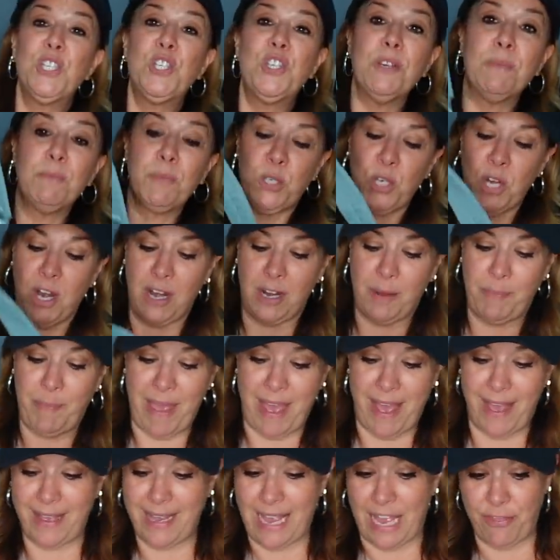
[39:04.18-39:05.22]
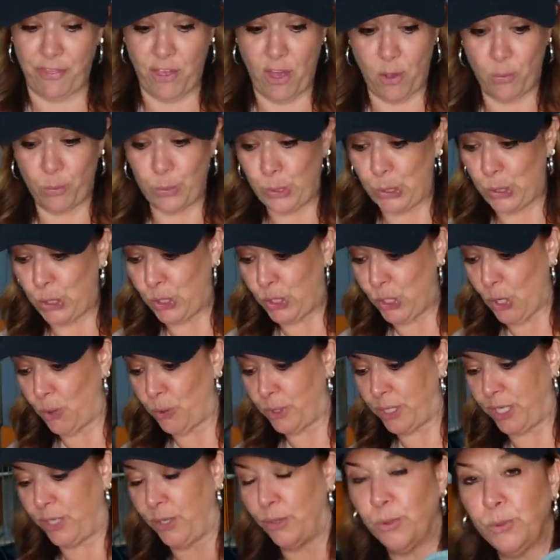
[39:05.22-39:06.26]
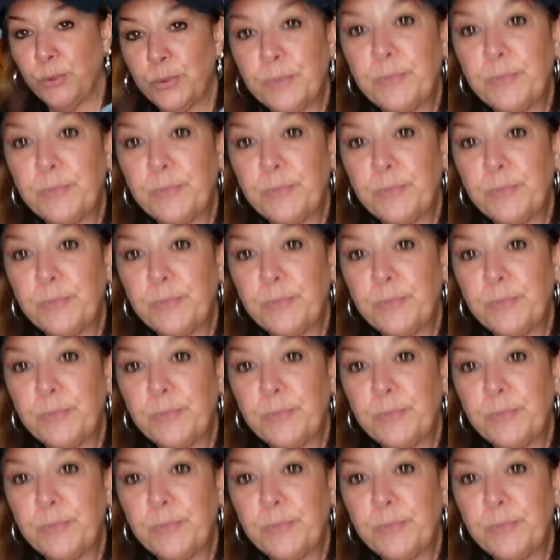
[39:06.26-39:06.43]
Gymshark bag I thought was so cute.